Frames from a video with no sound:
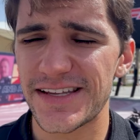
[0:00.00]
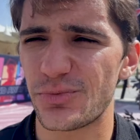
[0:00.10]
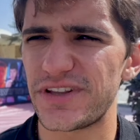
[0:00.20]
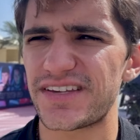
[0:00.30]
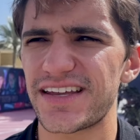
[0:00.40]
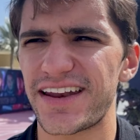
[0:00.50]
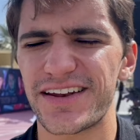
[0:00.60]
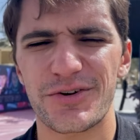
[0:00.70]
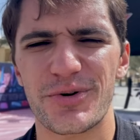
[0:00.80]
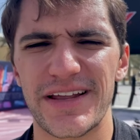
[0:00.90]
and we decided
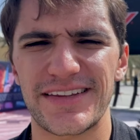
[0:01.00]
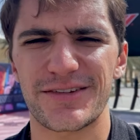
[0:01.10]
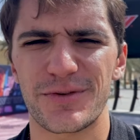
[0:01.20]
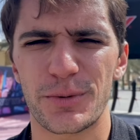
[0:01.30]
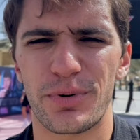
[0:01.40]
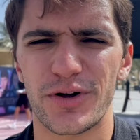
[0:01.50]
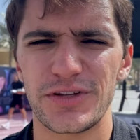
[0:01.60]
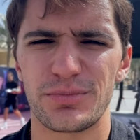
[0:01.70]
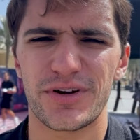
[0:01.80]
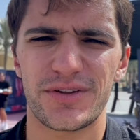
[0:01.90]
to create this
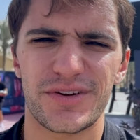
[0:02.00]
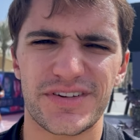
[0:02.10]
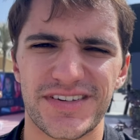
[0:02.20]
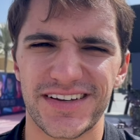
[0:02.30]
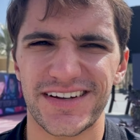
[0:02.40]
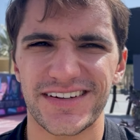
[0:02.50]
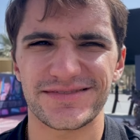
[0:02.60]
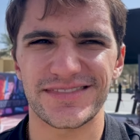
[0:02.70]
Fittipaldi Brothers uh,